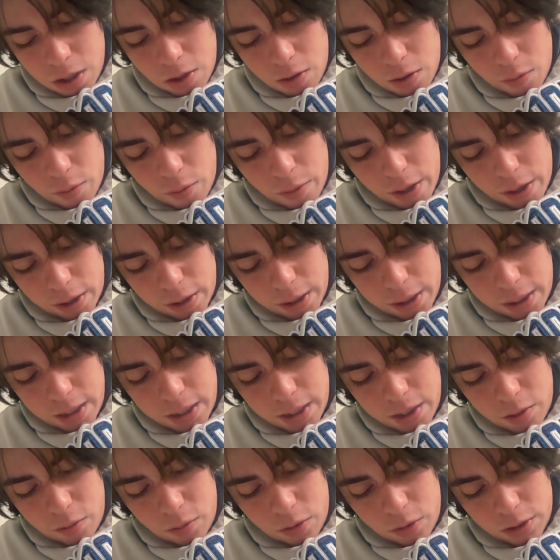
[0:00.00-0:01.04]
Where can he
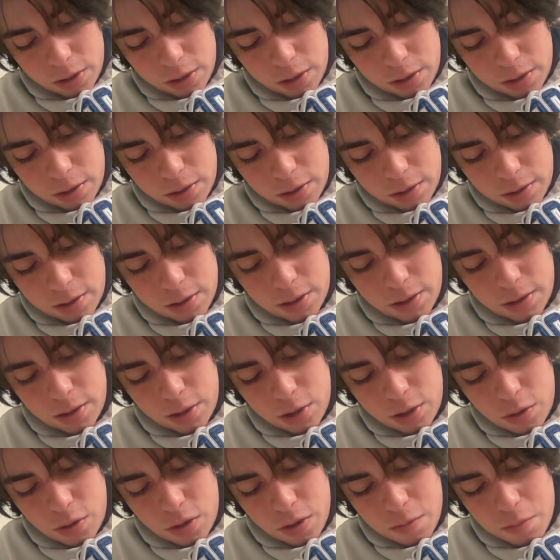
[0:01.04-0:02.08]
get one?
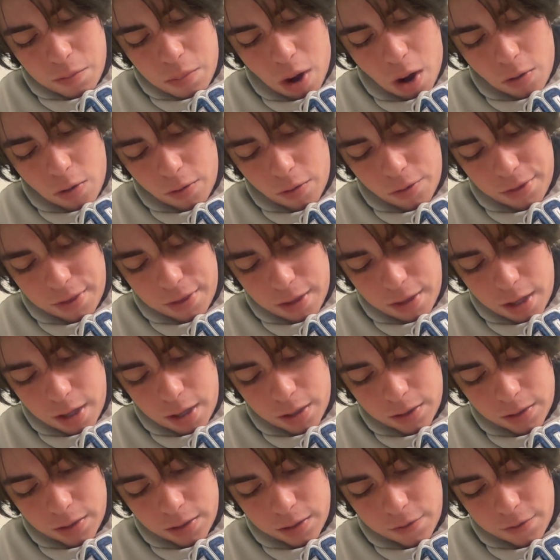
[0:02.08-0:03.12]
You can borrow
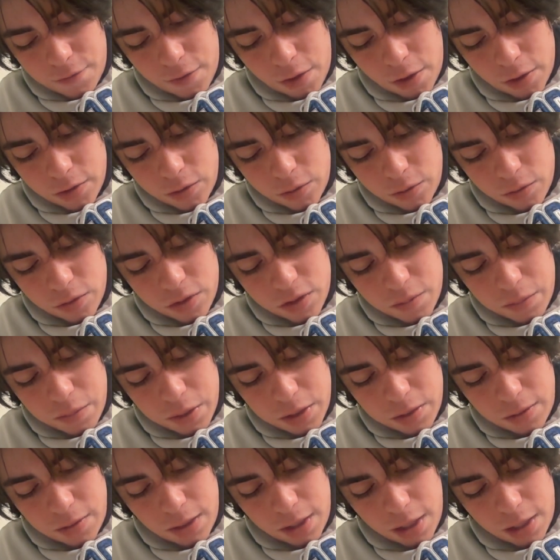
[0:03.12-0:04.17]
things of all sorts, but
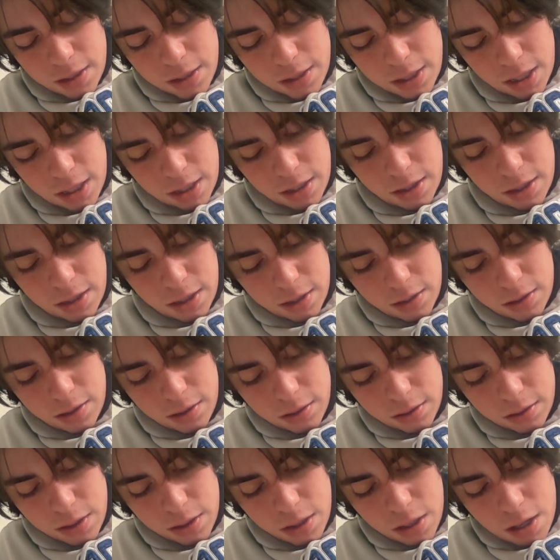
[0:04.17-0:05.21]
you cannot
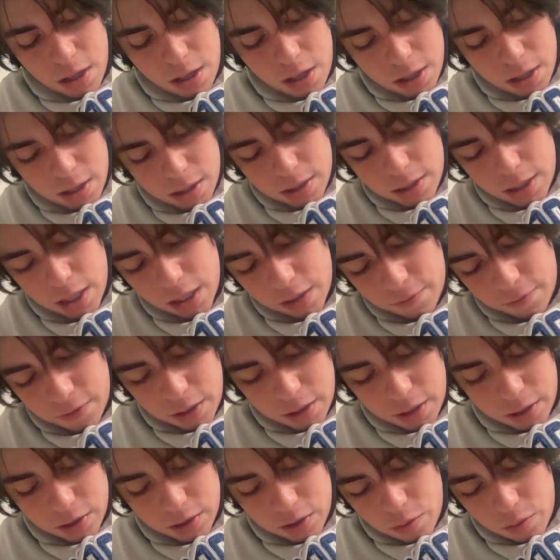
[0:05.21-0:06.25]
take
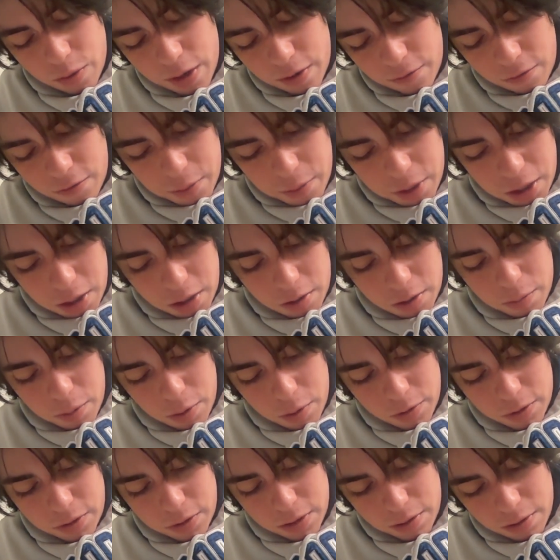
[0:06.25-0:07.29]
feelings away from another
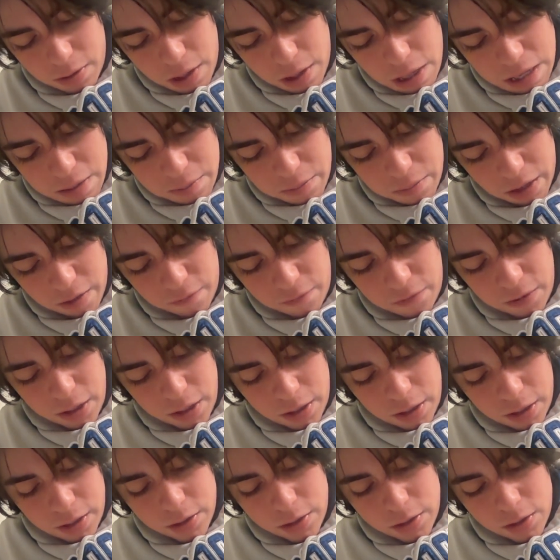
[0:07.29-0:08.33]
person. My
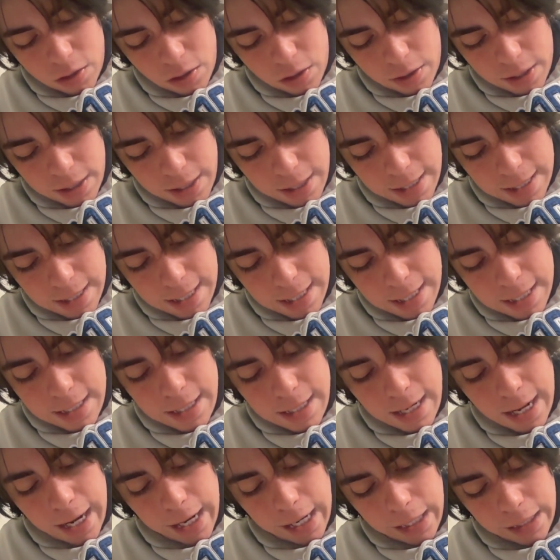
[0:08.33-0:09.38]
feelings are
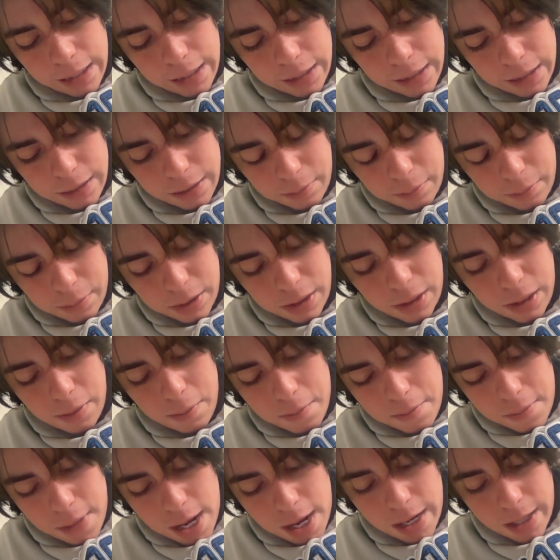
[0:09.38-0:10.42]
inalienably
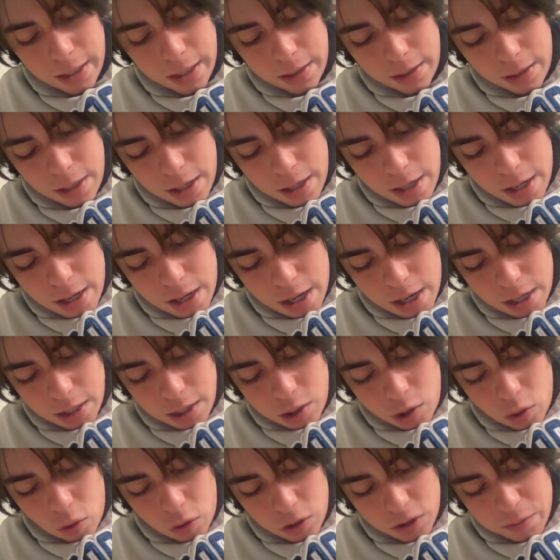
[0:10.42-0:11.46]
mine, and
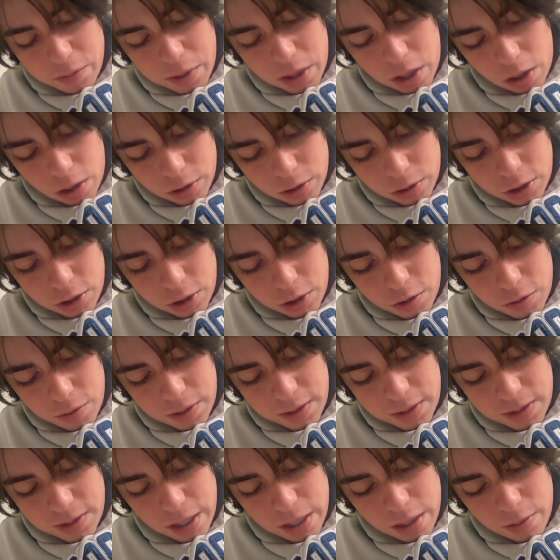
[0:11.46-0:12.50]
yours belong to you in
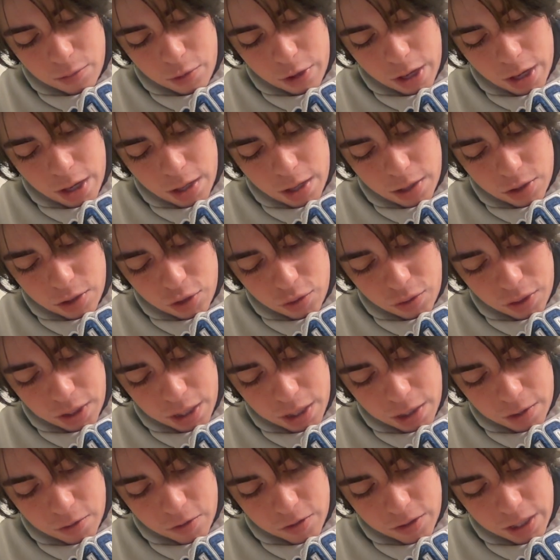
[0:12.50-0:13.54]
the same way. You can
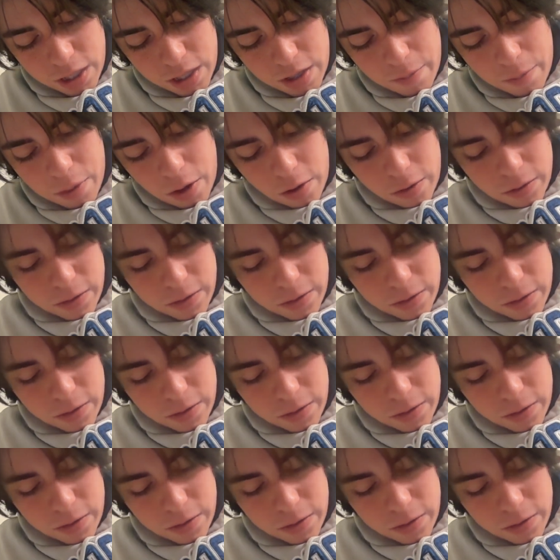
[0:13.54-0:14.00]
understand a part,